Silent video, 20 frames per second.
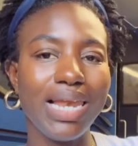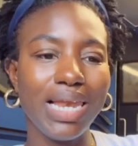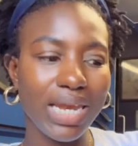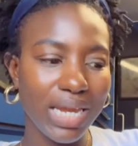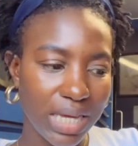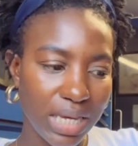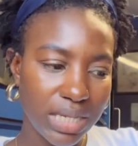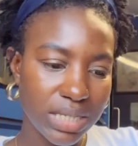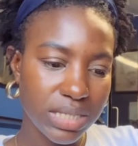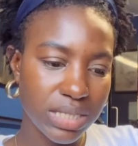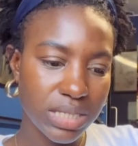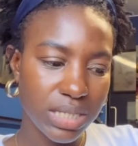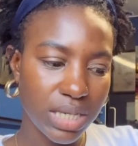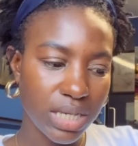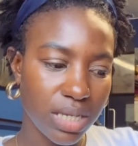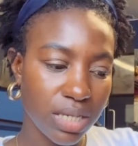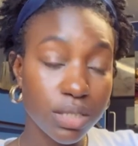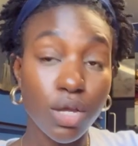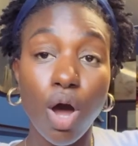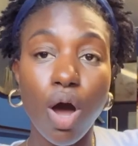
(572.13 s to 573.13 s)

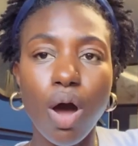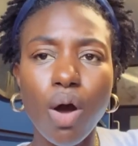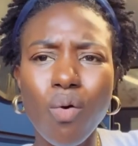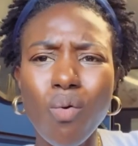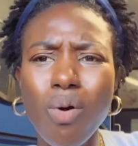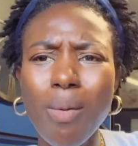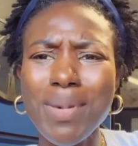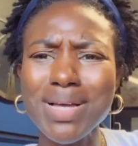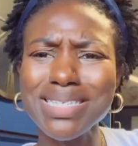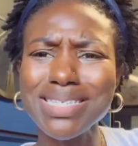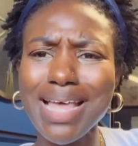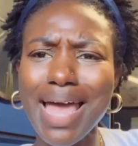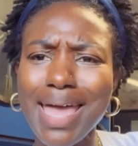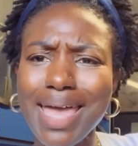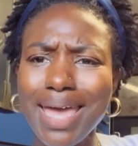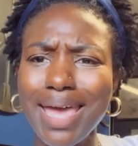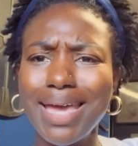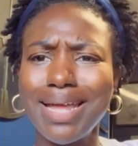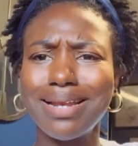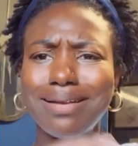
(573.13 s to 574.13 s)
places. Oh, what am I
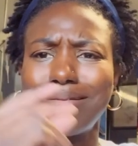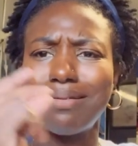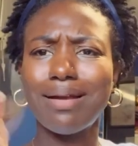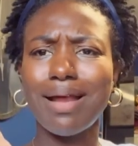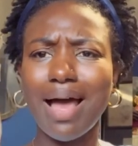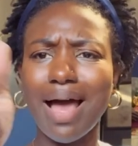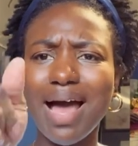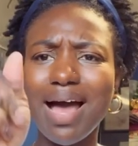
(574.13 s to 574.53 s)
saying?